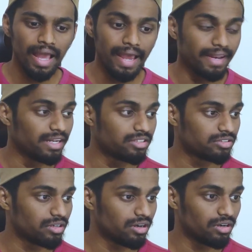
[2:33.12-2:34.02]
And
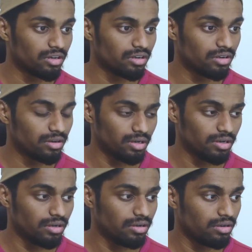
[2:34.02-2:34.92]
it's
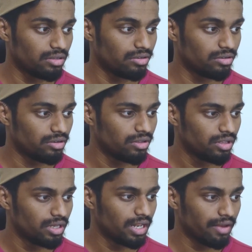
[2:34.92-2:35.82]

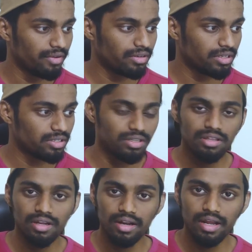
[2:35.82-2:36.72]
11:30 in
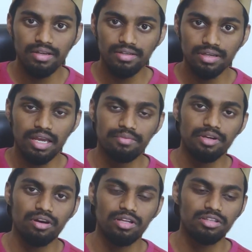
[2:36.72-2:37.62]
the night. I am
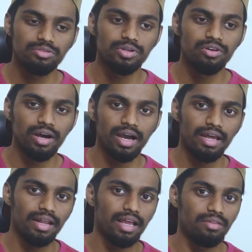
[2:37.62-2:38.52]
recording this video,
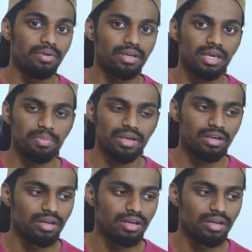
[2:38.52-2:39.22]
and I'll be keep